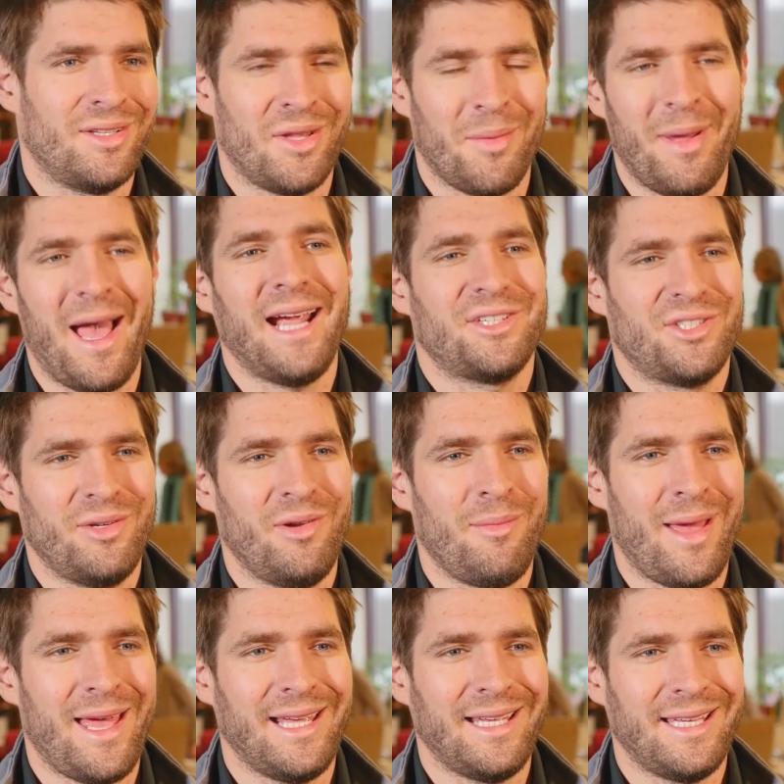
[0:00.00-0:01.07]
The packaging we
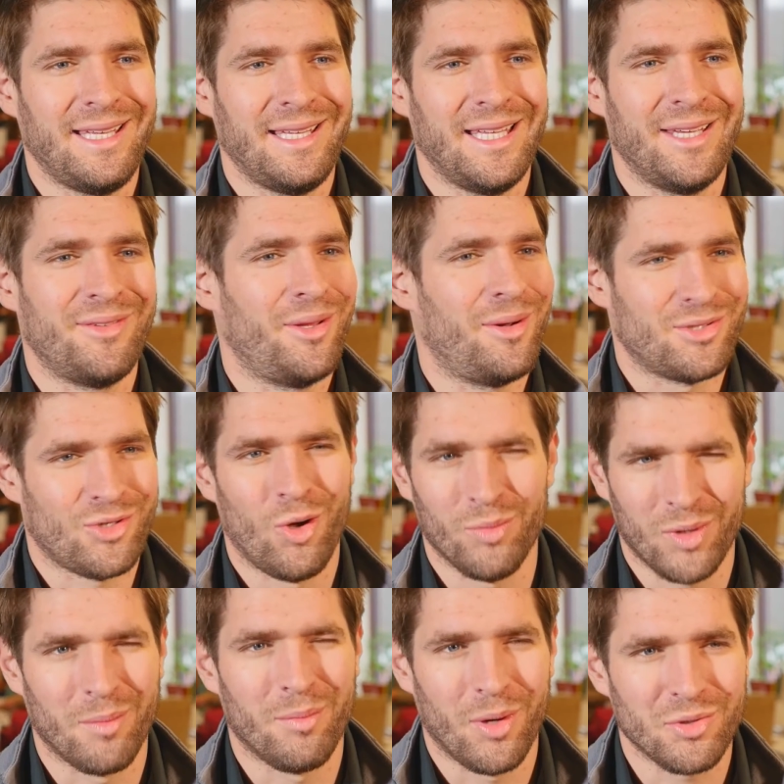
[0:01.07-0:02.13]
make, even though it's
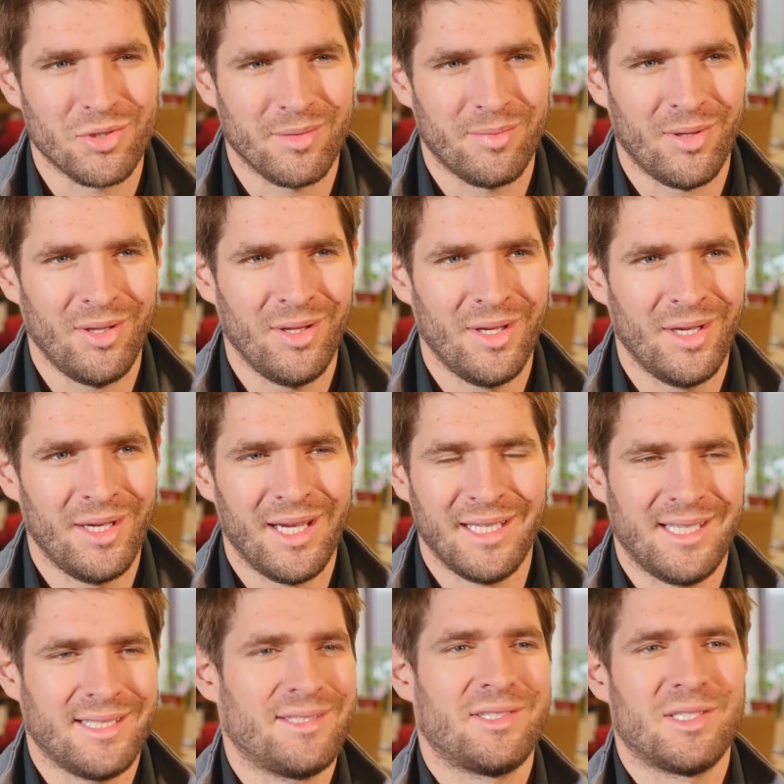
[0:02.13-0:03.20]
home compostable, it
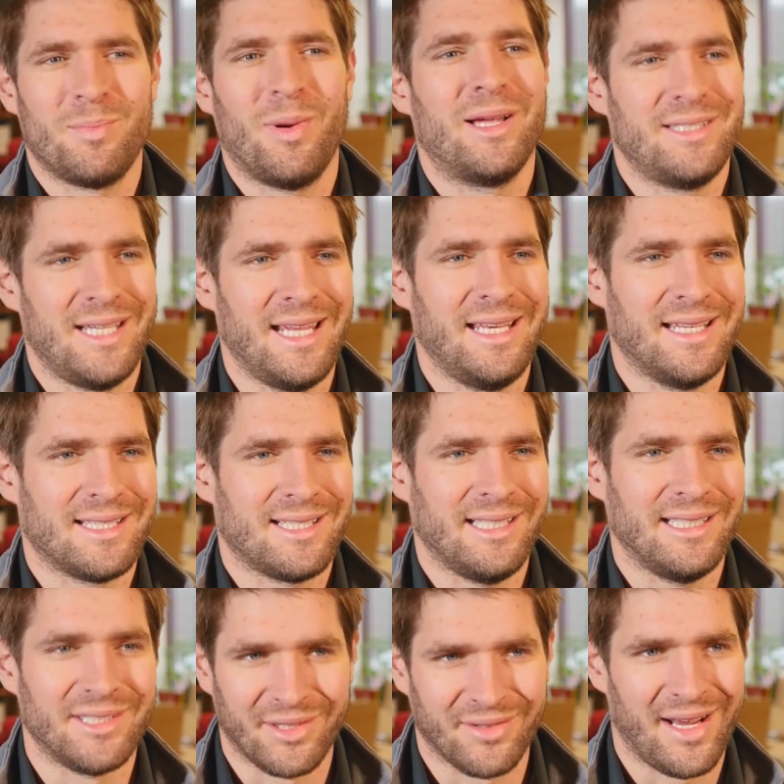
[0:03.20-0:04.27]
doesn't
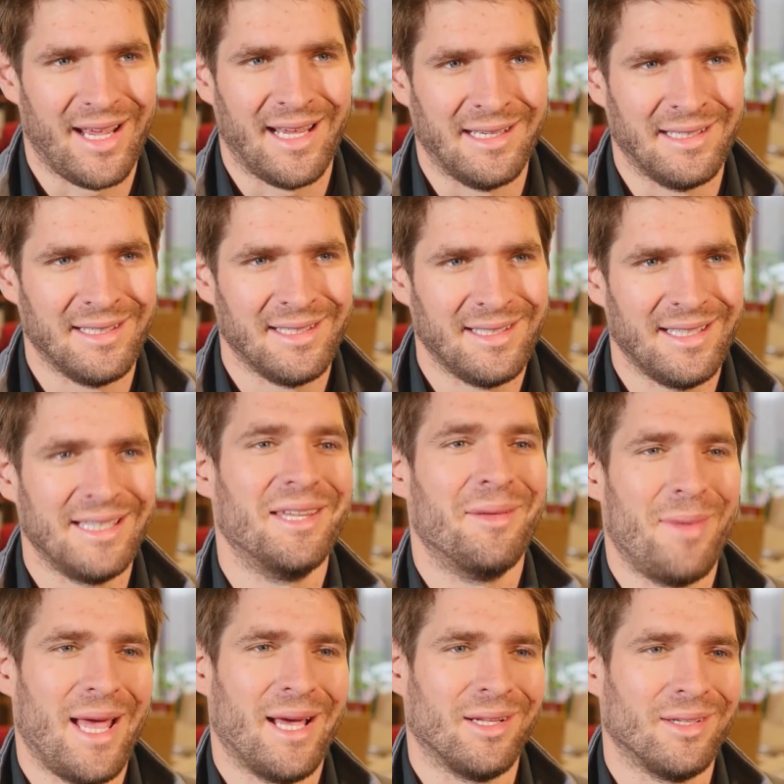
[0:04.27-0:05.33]
spontaneously degrade in the
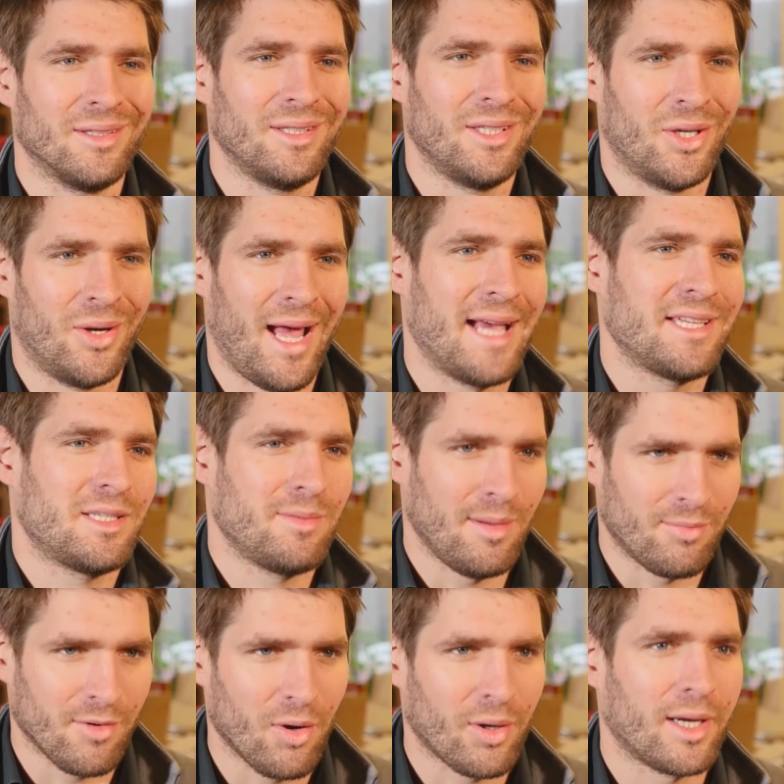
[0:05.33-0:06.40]
mail. You know, it has to be
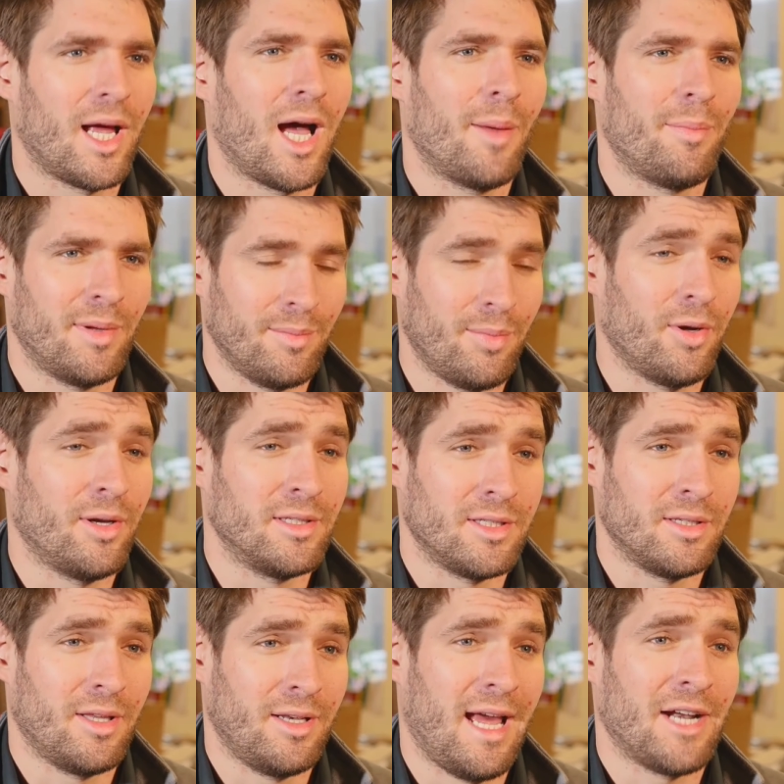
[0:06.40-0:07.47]
broken up and put
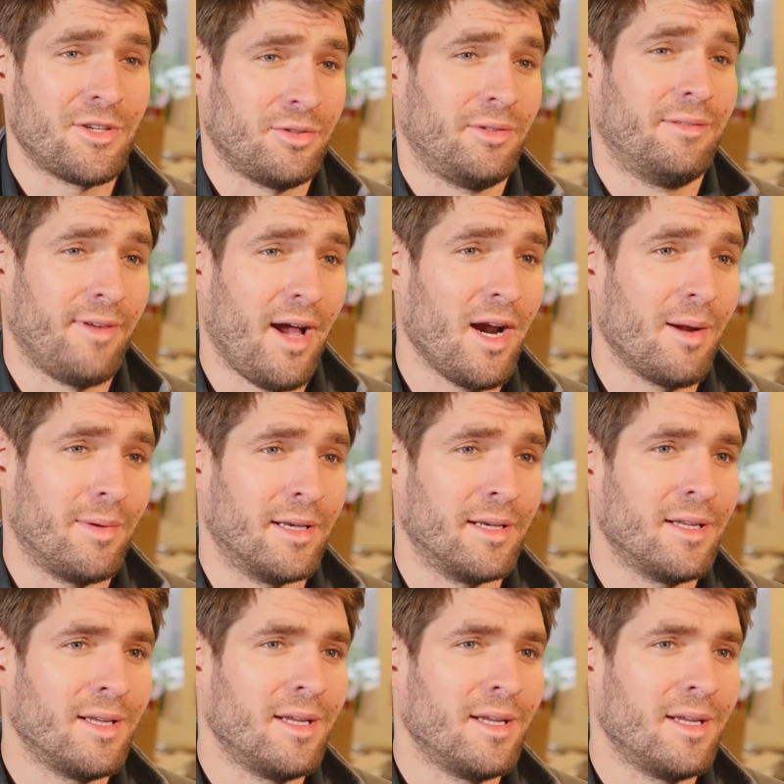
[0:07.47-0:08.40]
into the natural environment